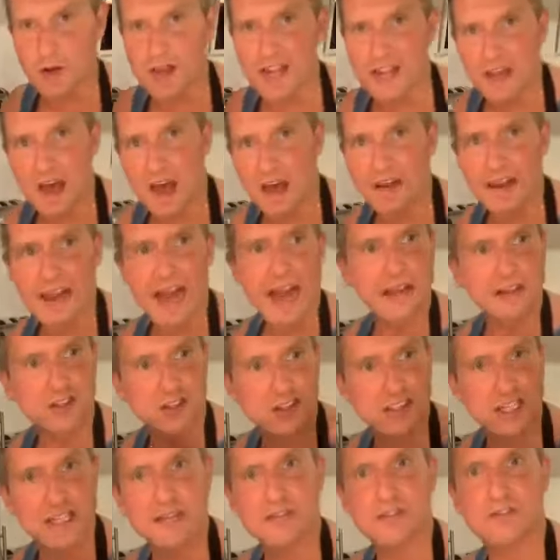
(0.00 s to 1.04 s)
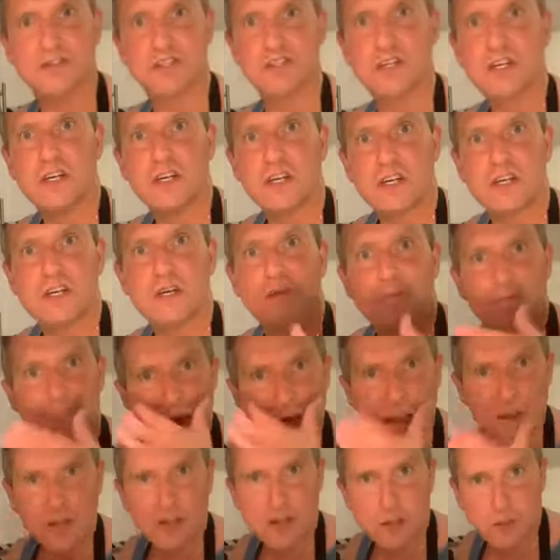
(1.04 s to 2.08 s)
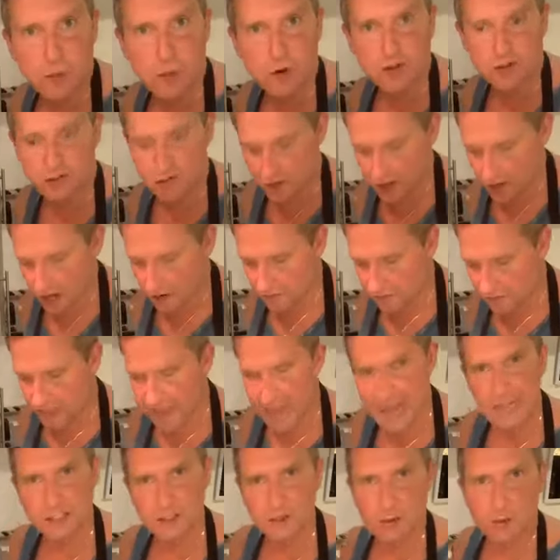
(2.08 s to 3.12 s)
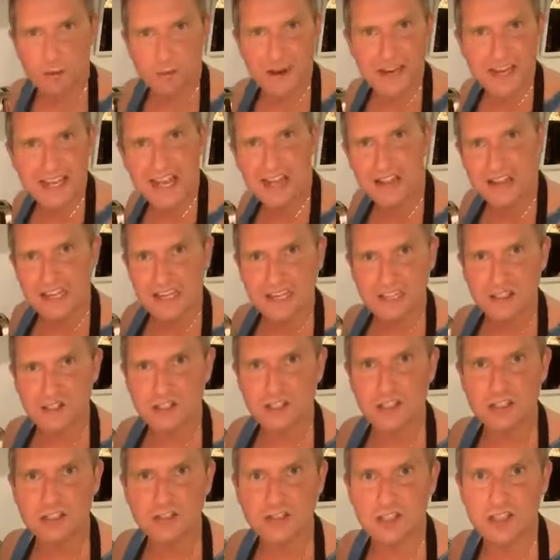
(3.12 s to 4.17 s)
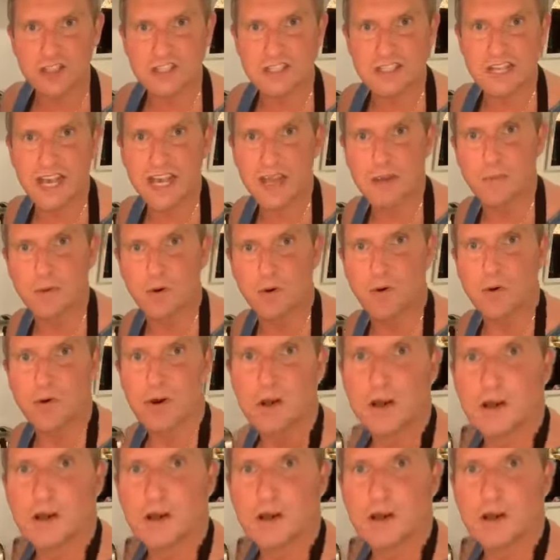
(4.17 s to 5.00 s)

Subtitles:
to eat that now. Steve's mouth is watering over there, so we better get this to the table.